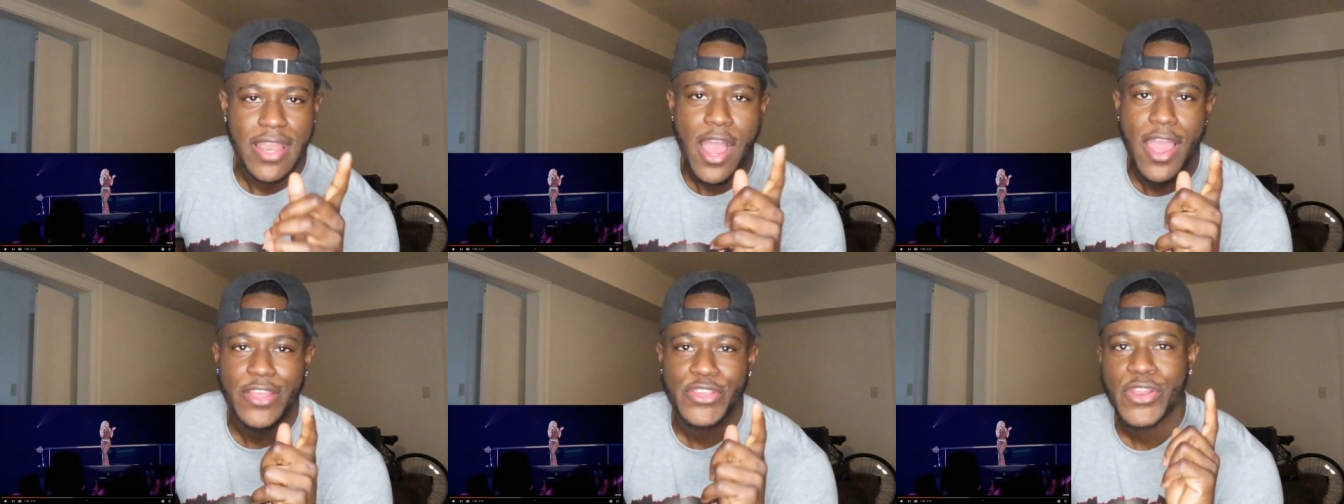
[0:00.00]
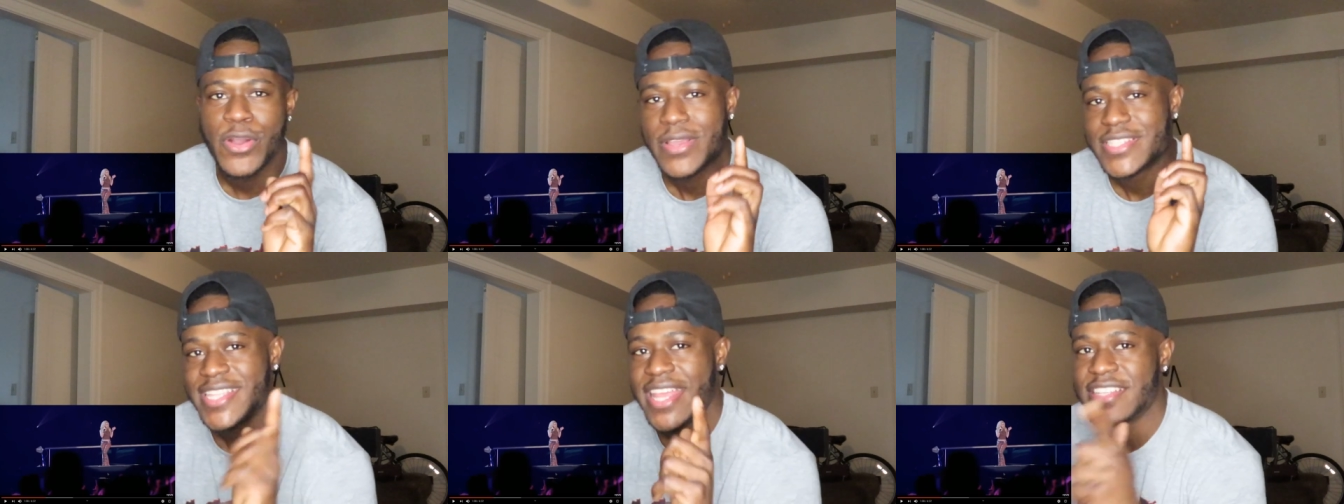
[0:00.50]
Uh, you know,
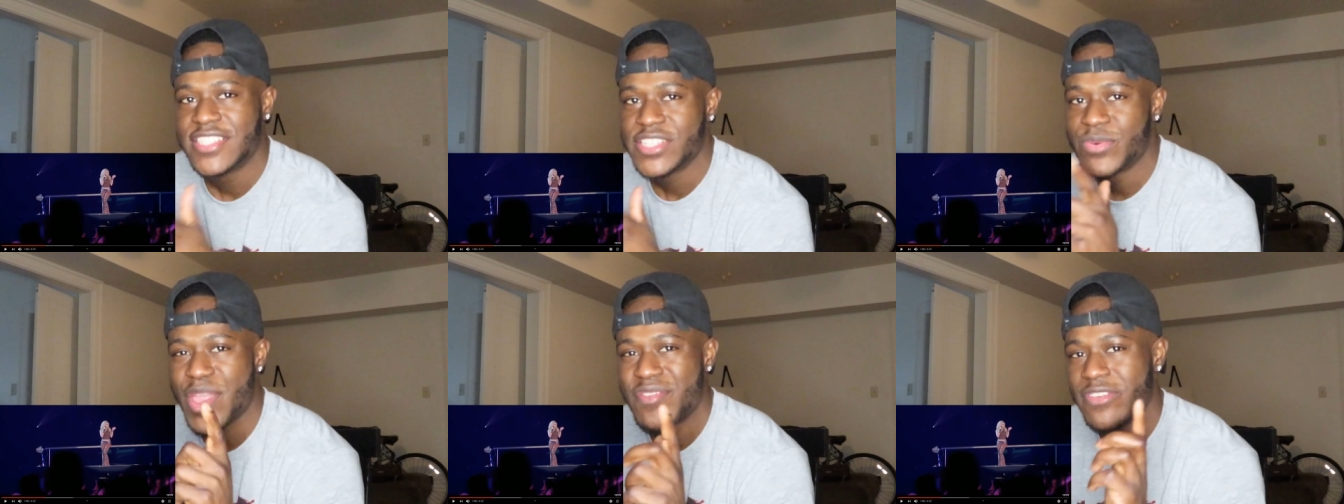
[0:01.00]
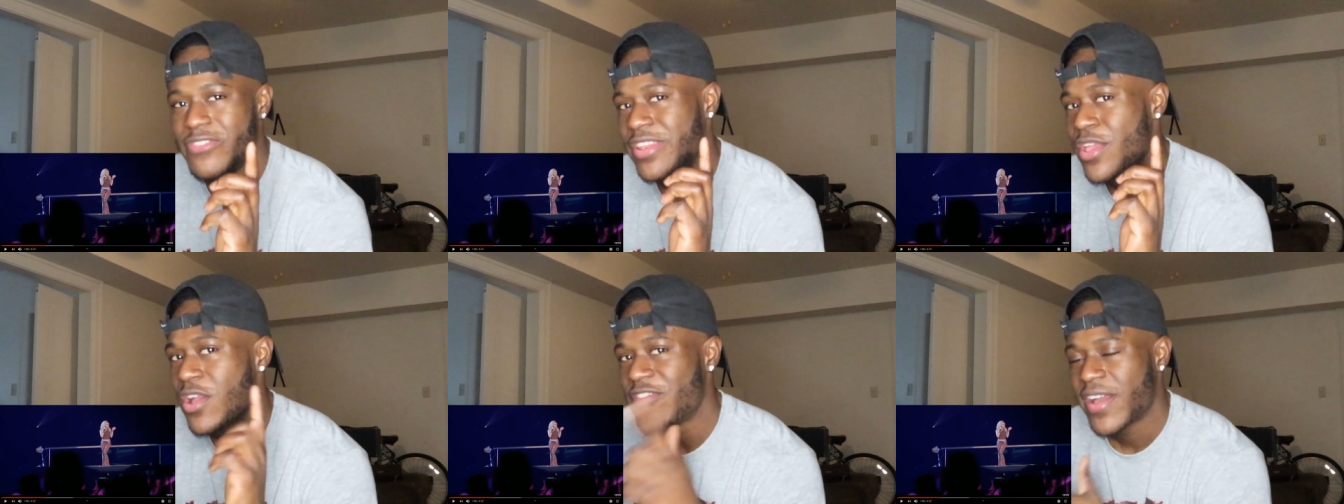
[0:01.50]
it's not a G-Wavy
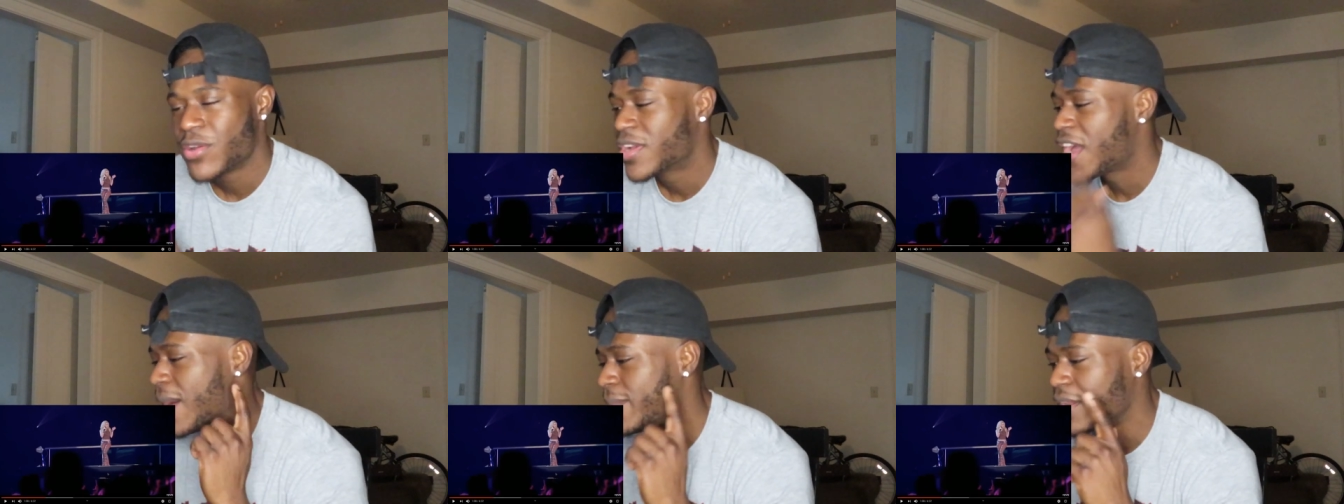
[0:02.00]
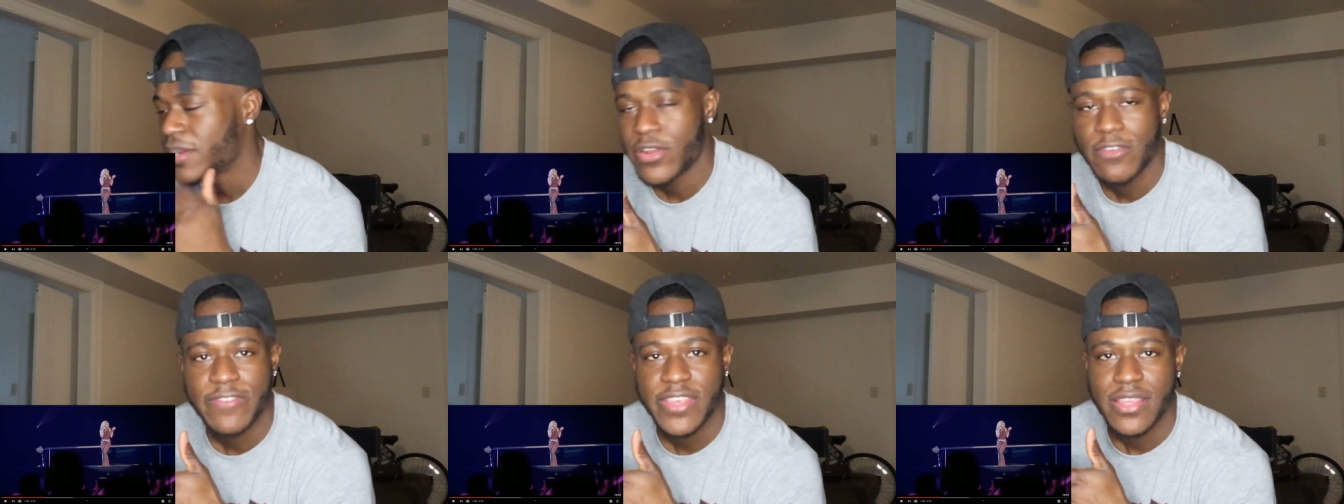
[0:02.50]
video if I don't comment on
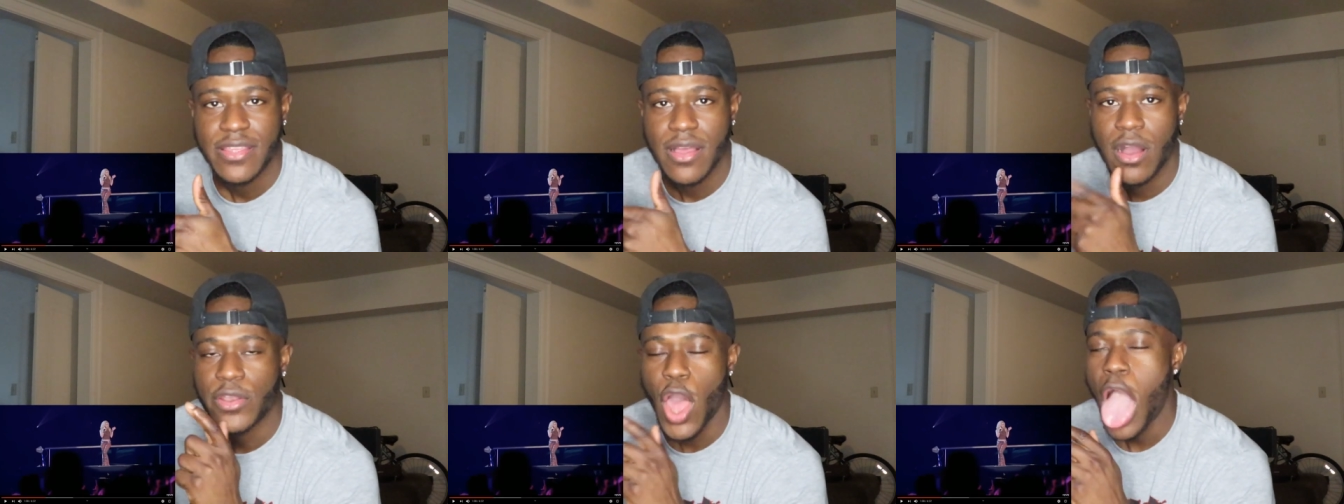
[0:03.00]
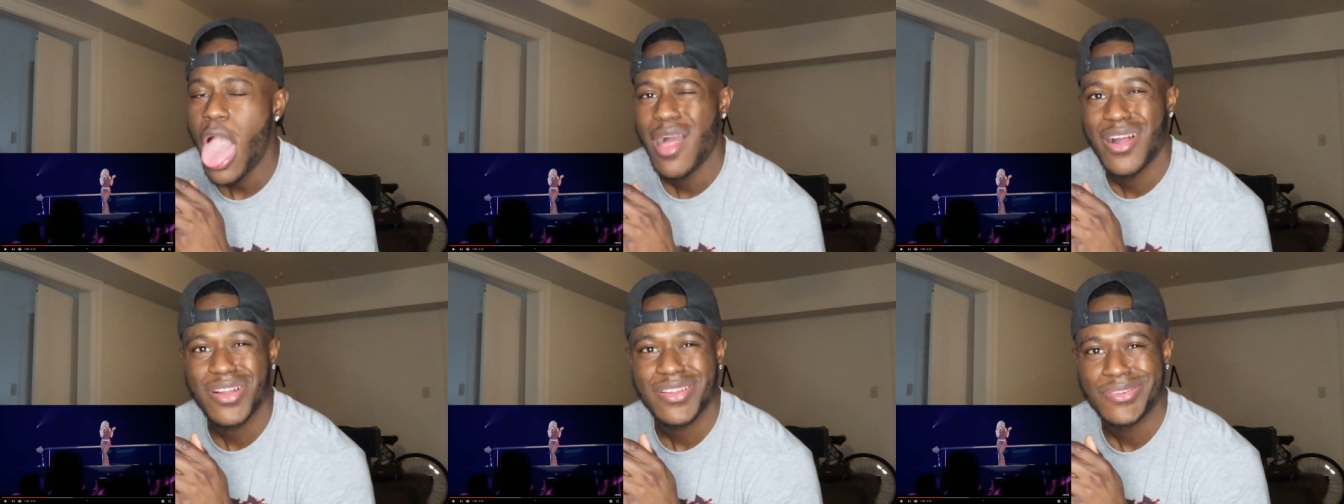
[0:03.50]
her feet. On
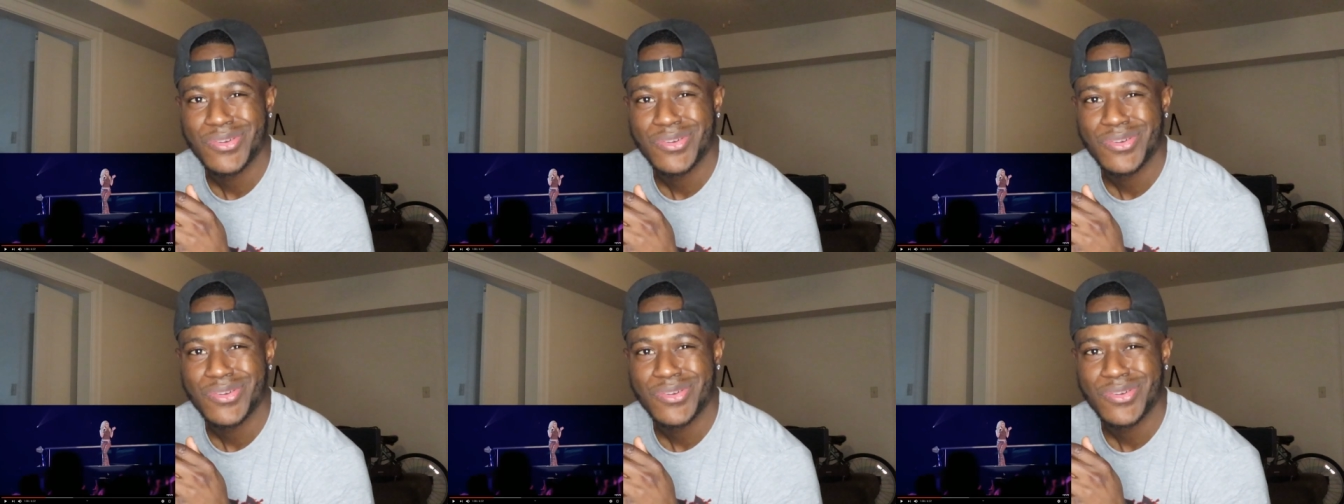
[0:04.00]
uh,